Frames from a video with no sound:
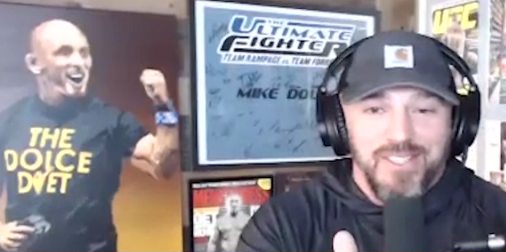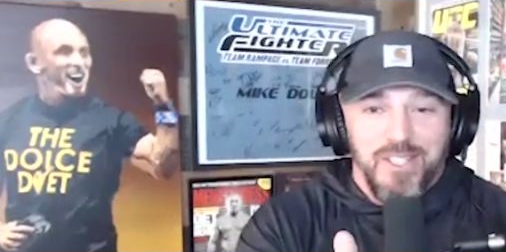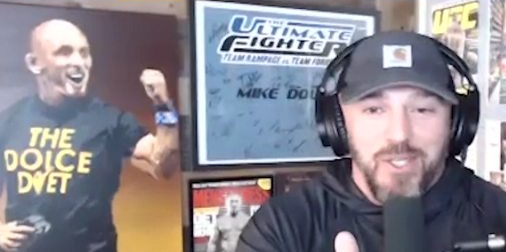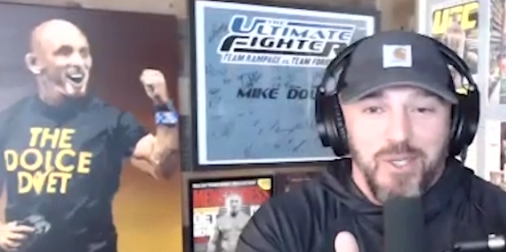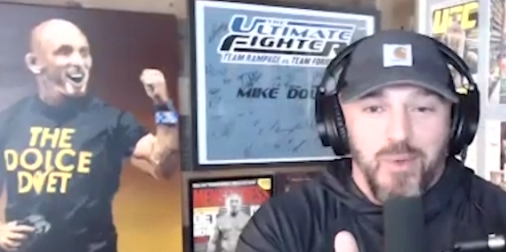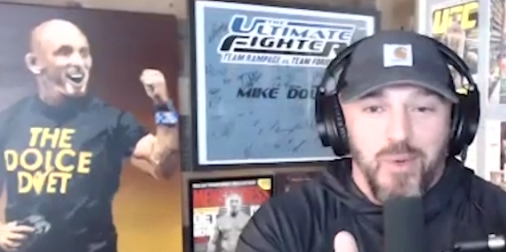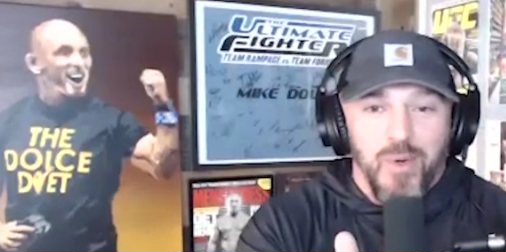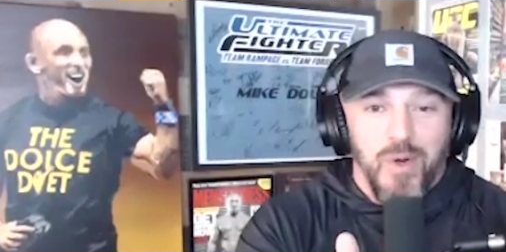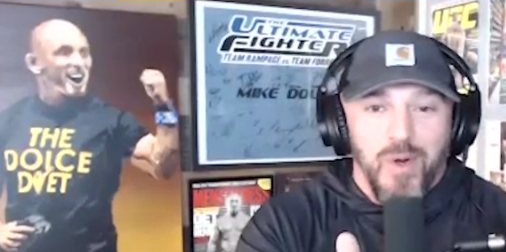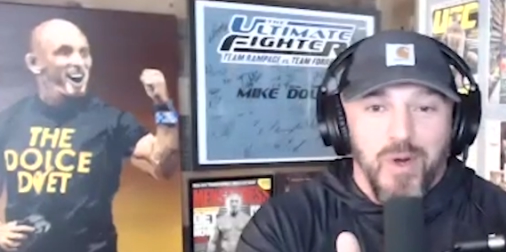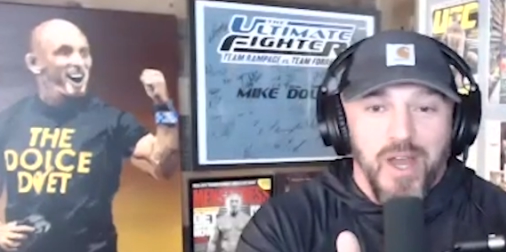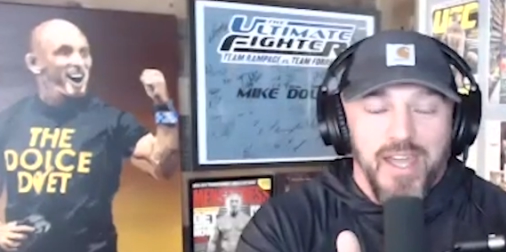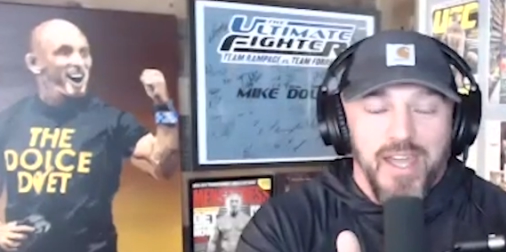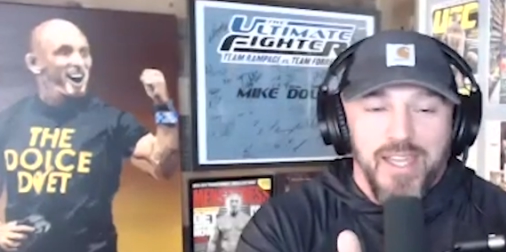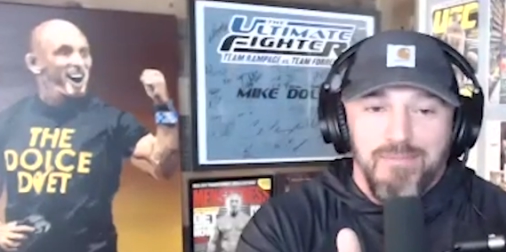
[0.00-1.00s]
Speaker 1: you're
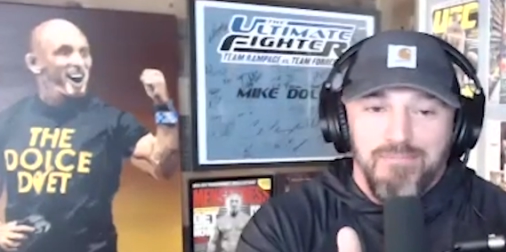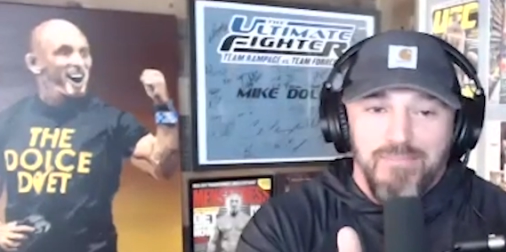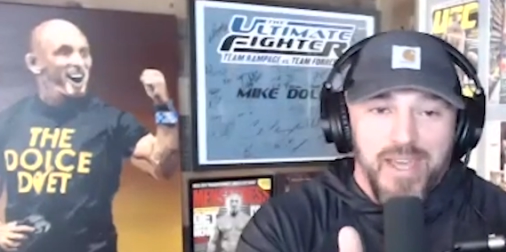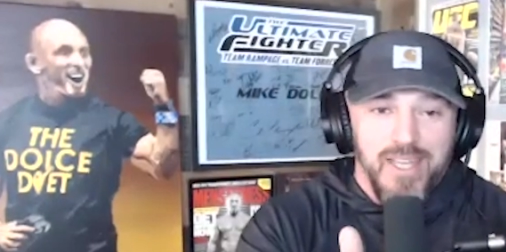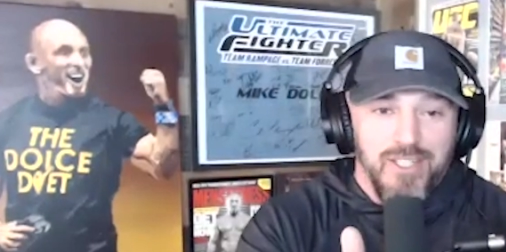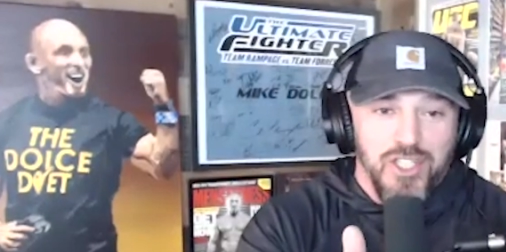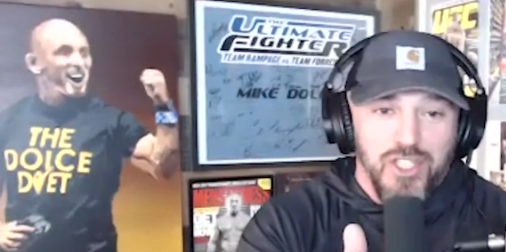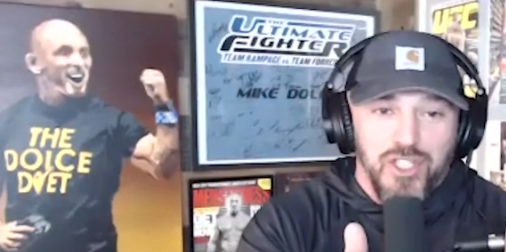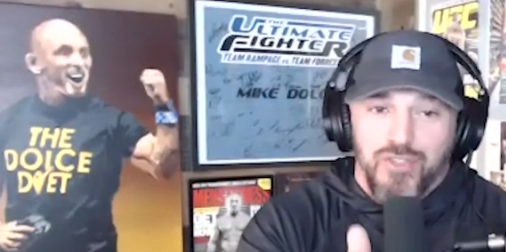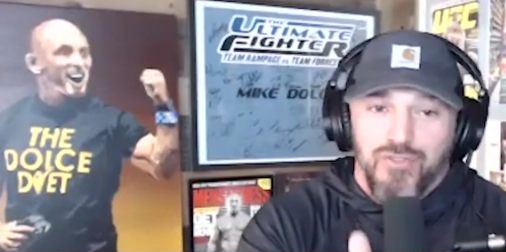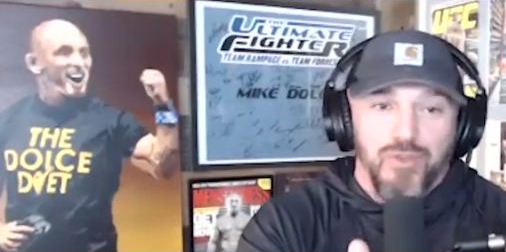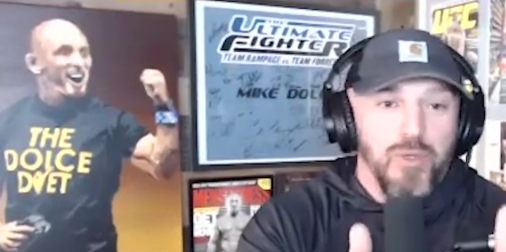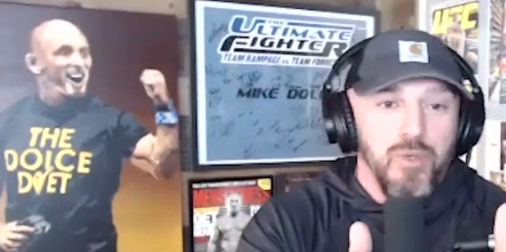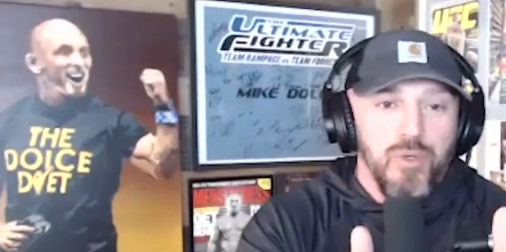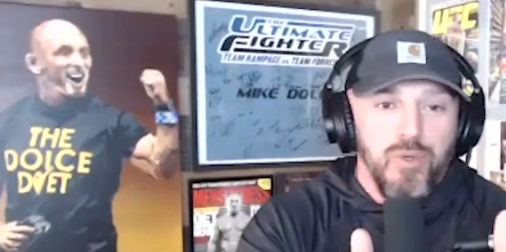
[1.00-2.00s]
a, a
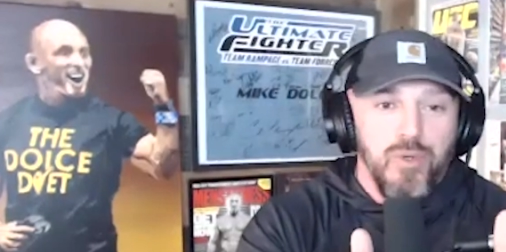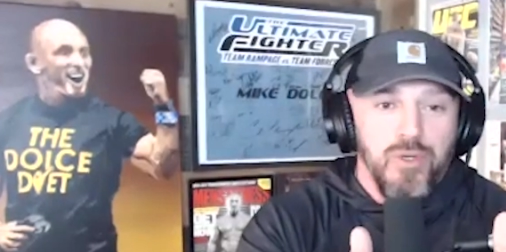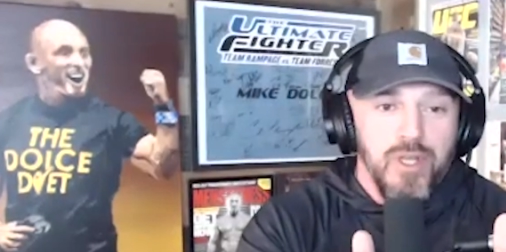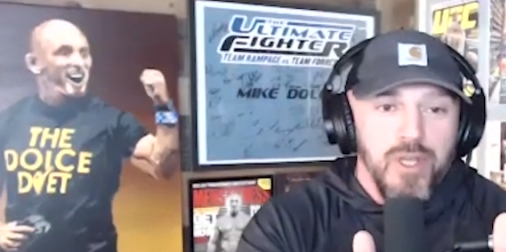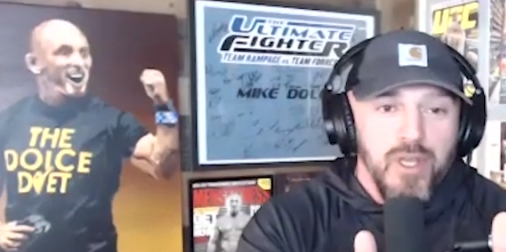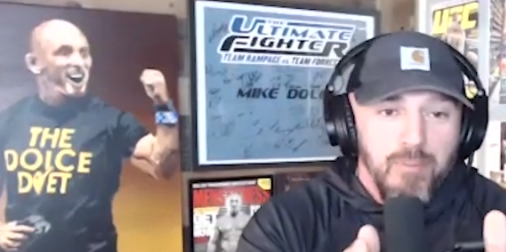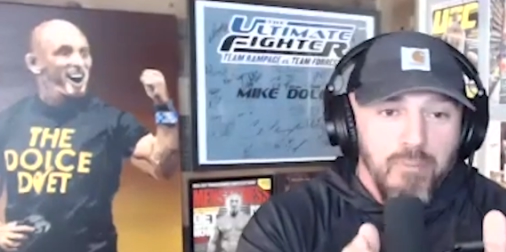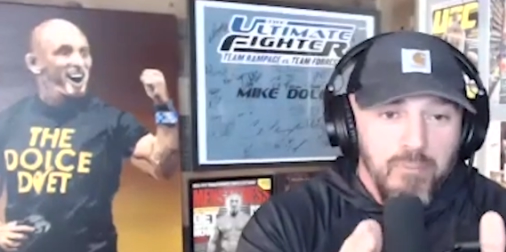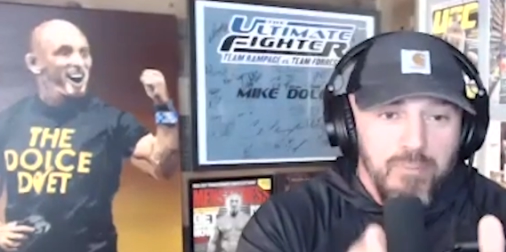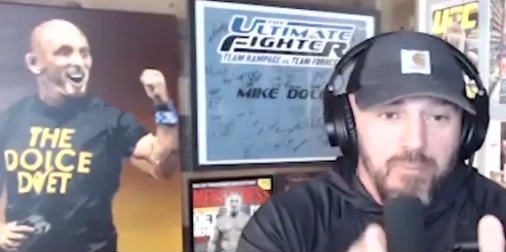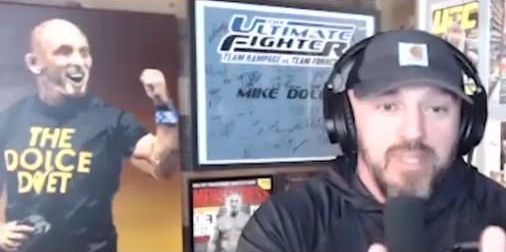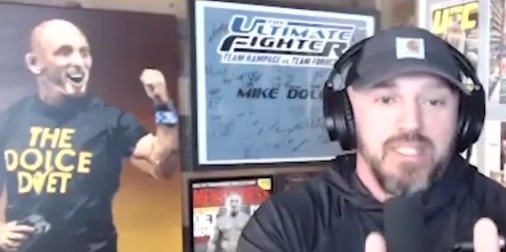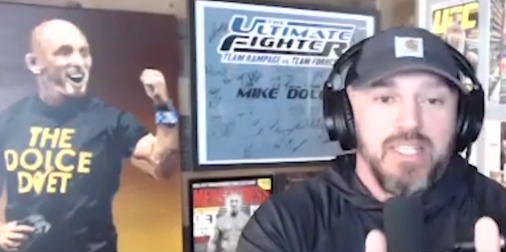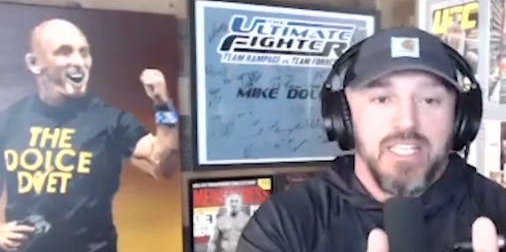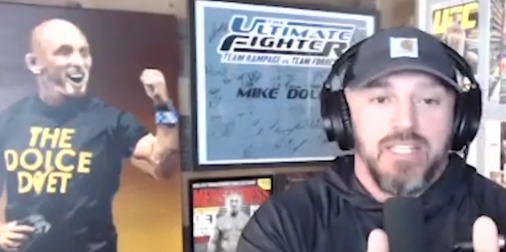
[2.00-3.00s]
shrewd
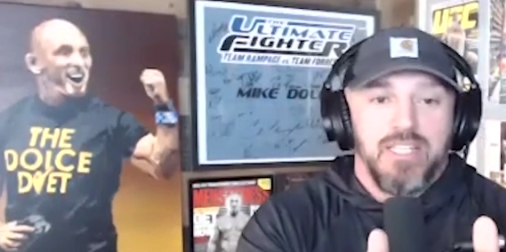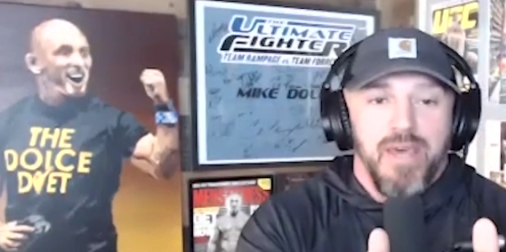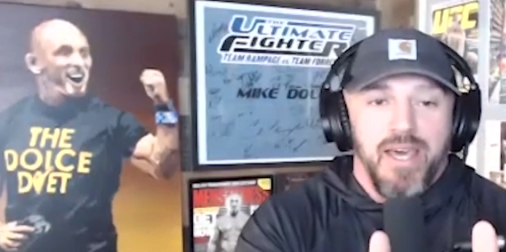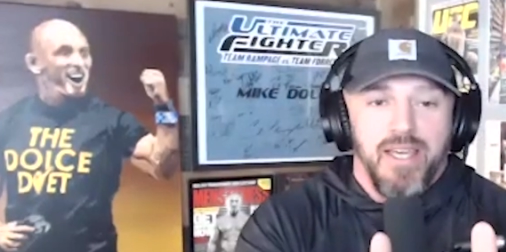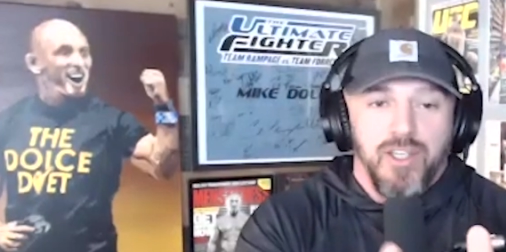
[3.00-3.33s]
businessman.